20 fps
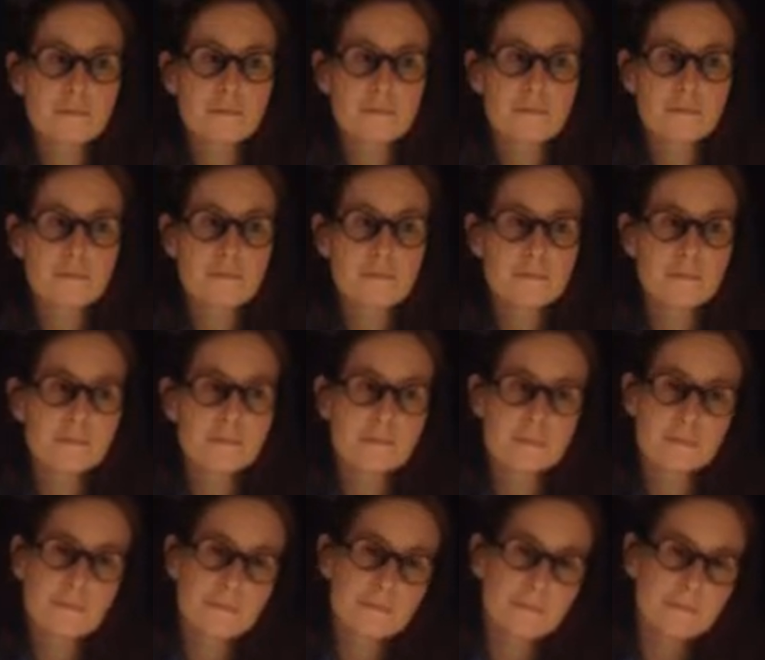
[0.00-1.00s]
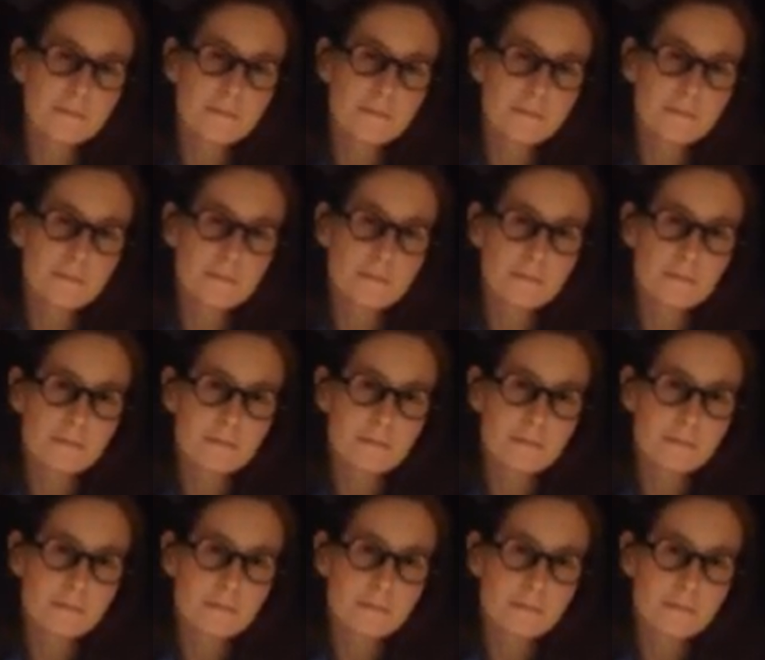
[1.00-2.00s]

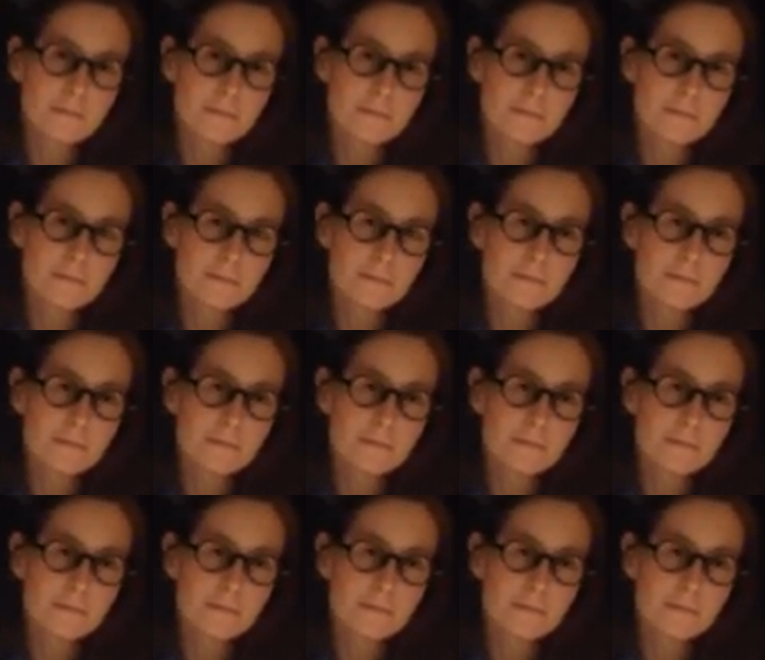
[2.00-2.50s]
(silent)